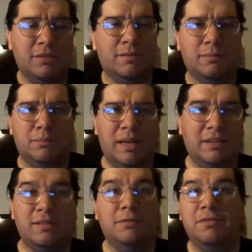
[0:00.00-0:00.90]
who just
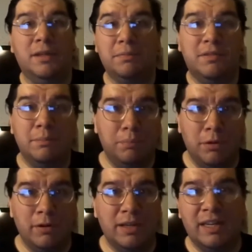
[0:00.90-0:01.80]
actually flips the
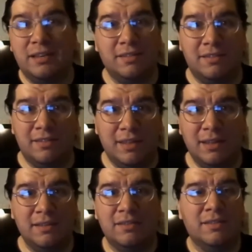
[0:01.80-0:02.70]
bird and actually
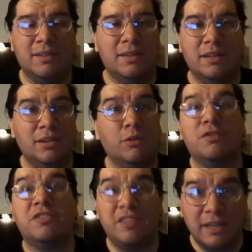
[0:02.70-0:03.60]
says,
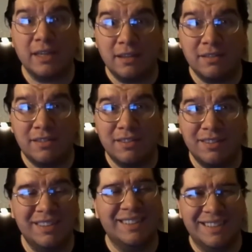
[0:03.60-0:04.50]
go suck
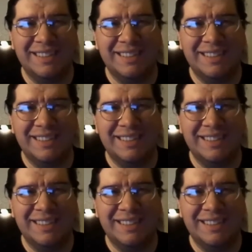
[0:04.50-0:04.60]
it.